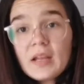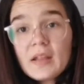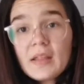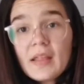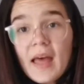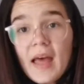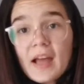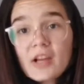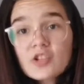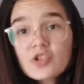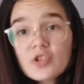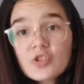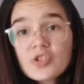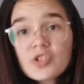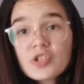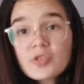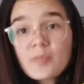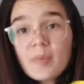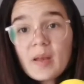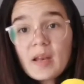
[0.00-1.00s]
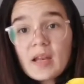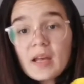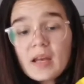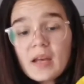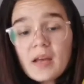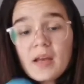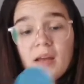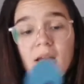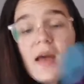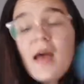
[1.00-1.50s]
the actual
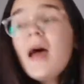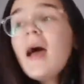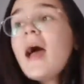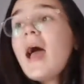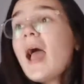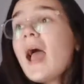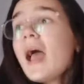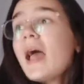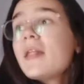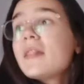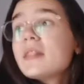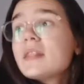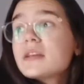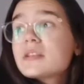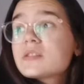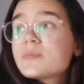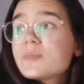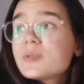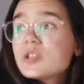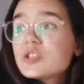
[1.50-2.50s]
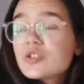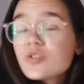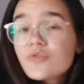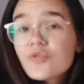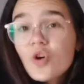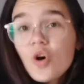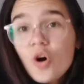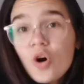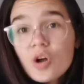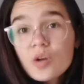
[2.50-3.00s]
spinner and this piece of
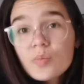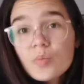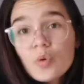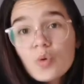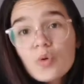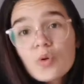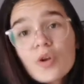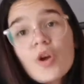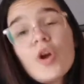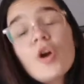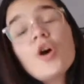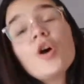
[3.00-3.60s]
cardboard.